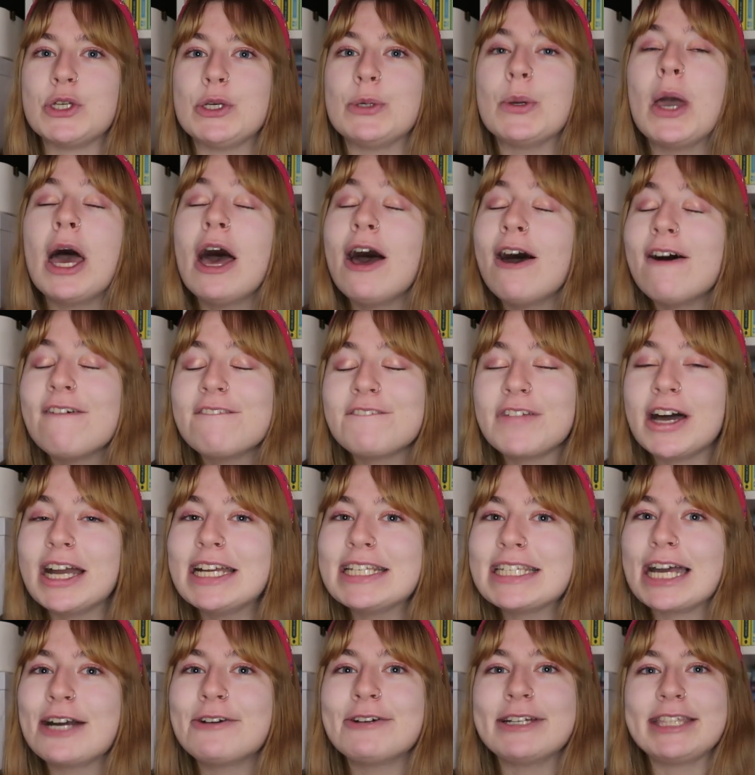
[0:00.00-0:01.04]
to
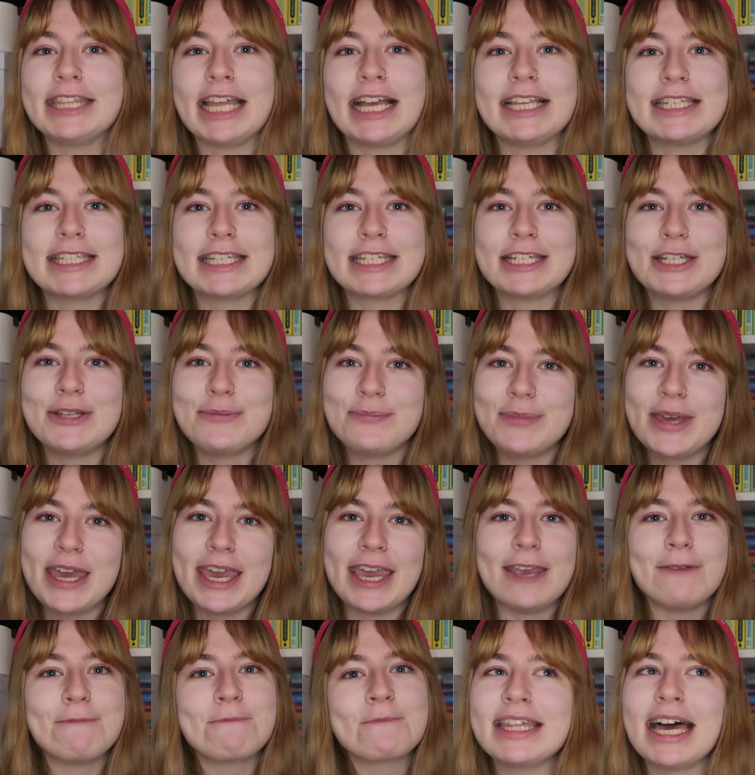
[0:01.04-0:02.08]
find out when that's going to
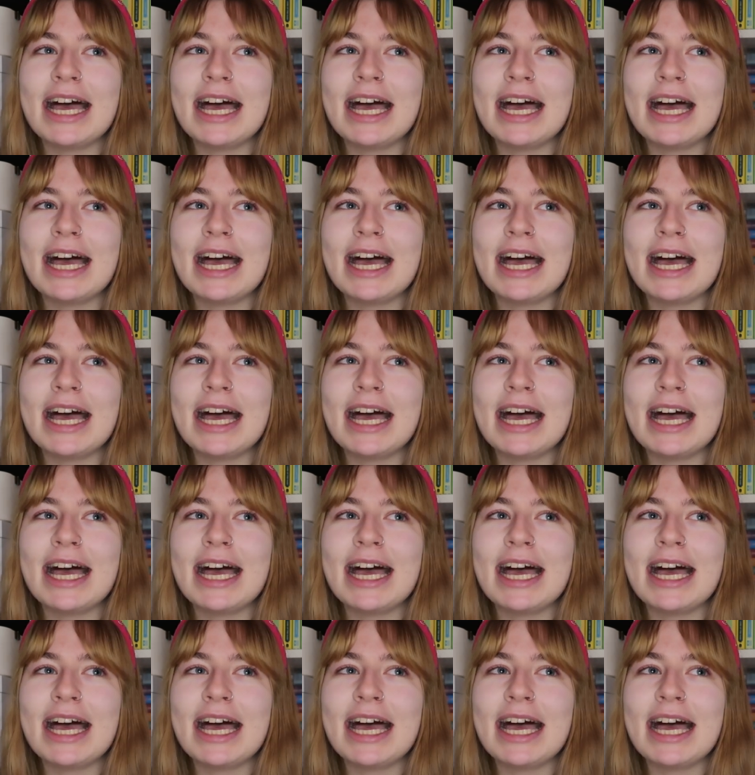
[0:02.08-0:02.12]
be.